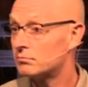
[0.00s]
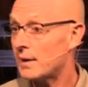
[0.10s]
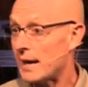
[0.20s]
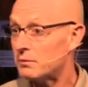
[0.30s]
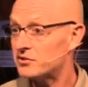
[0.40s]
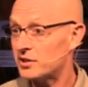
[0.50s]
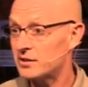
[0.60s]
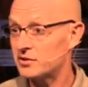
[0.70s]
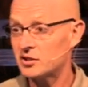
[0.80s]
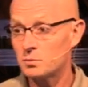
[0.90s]
I would say in
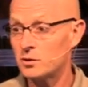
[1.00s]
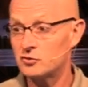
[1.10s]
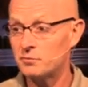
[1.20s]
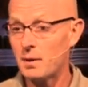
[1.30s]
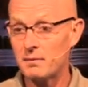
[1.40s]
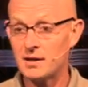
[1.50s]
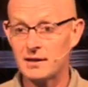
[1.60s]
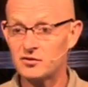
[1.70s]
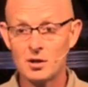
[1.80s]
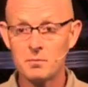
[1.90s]
six months, you've probably
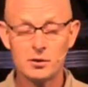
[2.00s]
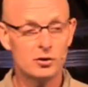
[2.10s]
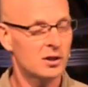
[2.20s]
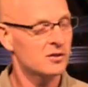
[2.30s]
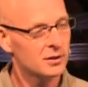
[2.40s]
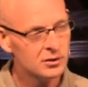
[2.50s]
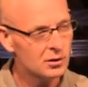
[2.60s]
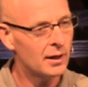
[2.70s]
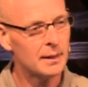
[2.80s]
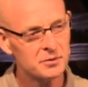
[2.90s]
got somewhere you could have said, you
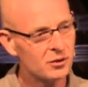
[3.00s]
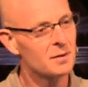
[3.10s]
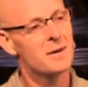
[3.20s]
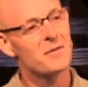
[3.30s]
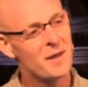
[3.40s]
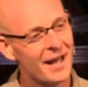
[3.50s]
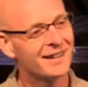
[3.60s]
know, hey, I'm sorry about that.